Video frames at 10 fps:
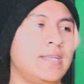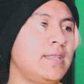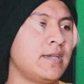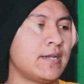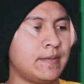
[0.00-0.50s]
like
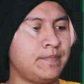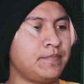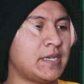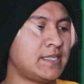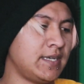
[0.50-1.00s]
the
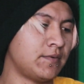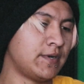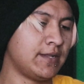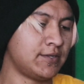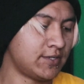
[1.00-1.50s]
Messi and
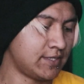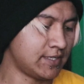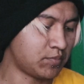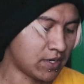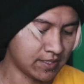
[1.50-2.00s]
Ronaldo
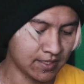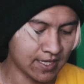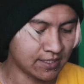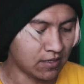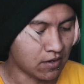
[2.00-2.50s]
jerseys, probably to
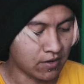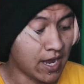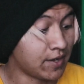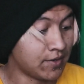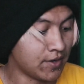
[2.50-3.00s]
last longer.
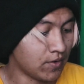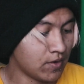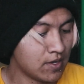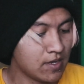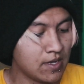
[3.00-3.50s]
I don't know.
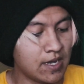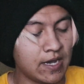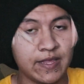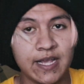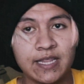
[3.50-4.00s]

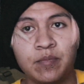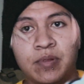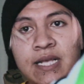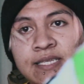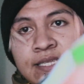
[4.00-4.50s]
They got the
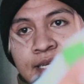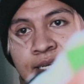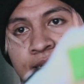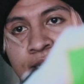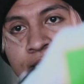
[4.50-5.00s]
plastic